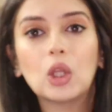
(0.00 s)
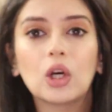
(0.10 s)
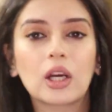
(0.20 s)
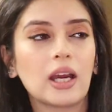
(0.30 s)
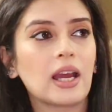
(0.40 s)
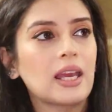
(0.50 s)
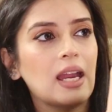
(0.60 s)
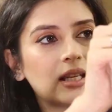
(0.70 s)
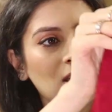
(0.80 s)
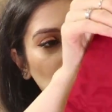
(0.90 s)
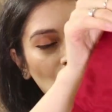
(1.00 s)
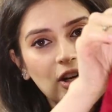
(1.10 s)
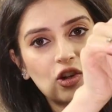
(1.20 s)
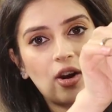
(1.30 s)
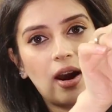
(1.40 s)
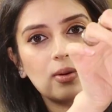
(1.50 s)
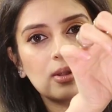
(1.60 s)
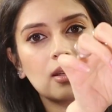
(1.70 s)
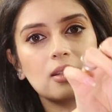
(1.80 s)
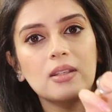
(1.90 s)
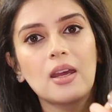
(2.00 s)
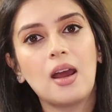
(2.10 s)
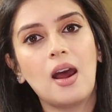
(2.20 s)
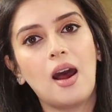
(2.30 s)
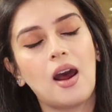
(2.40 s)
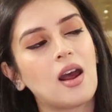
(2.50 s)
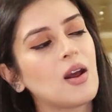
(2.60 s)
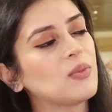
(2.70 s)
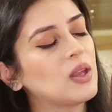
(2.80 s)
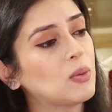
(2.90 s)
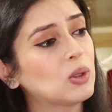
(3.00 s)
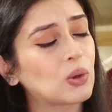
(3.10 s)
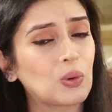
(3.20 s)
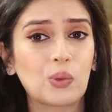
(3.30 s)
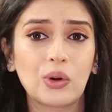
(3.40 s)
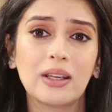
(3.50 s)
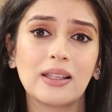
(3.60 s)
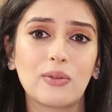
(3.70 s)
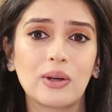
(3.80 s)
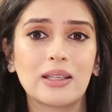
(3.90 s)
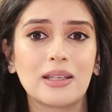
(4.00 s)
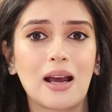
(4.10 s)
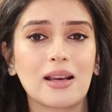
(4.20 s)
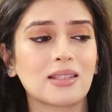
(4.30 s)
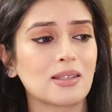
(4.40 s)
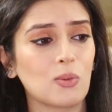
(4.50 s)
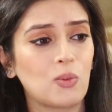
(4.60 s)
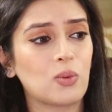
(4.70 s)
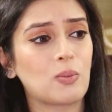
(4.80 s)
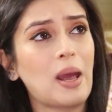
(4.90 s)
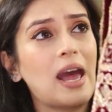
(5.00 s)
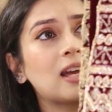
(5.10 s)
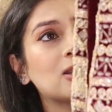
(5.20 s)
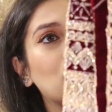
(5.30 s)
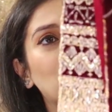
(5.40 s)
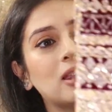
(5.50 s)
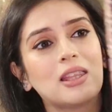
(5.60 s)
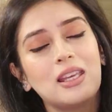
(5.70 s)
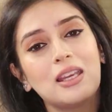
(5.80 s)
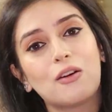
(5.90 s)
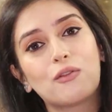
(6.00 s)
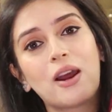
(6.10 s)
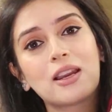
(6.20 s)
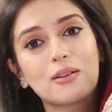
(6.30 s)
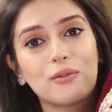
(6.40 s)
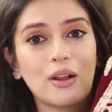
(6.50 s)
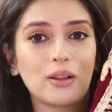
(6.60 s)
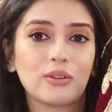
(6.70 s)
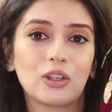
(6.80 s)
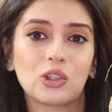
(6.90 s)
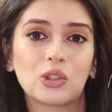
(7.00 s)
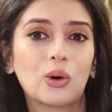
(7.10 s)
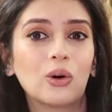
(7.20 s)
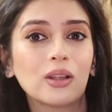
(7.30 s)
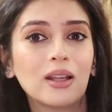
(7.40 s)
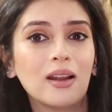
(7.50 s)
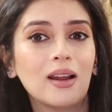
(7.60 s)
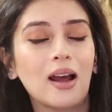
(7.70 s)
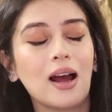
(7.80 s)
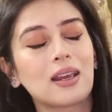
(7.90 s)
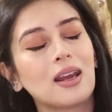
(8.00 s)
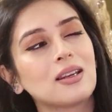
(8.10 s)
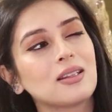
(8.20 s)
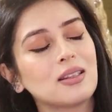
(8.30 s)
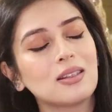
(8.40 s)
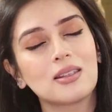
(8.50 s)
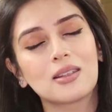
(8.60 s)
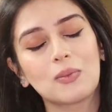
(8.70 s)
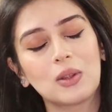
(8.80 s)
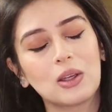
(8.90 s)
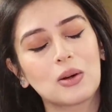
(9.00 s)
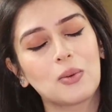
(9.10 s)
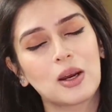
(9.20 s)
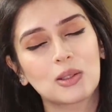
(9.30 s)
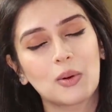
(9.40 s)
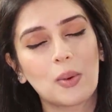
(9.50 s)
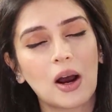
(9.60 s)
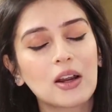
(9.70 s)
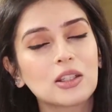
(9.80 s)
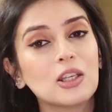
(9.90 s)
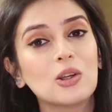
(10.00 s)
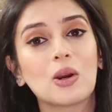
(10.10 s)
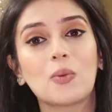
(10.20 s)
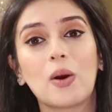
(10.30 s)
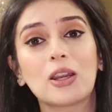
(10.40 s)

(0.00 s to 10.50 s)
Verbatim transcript: look. Again, they're straight trousers. Um, it will look really, really nice paired with the red velvet shawl. Again, this is something you can wear to a party, you can